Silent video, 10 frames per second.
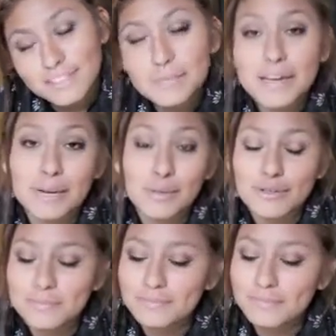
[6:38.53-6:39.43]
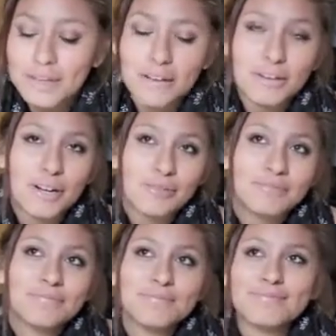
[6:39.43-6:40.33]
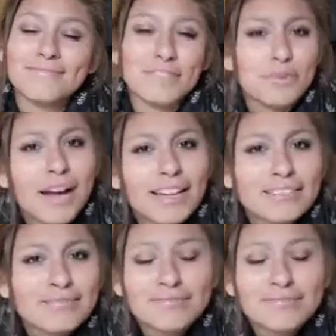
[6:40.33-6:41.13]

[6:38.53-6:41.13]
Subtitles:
Debatable. I don't know. Do I?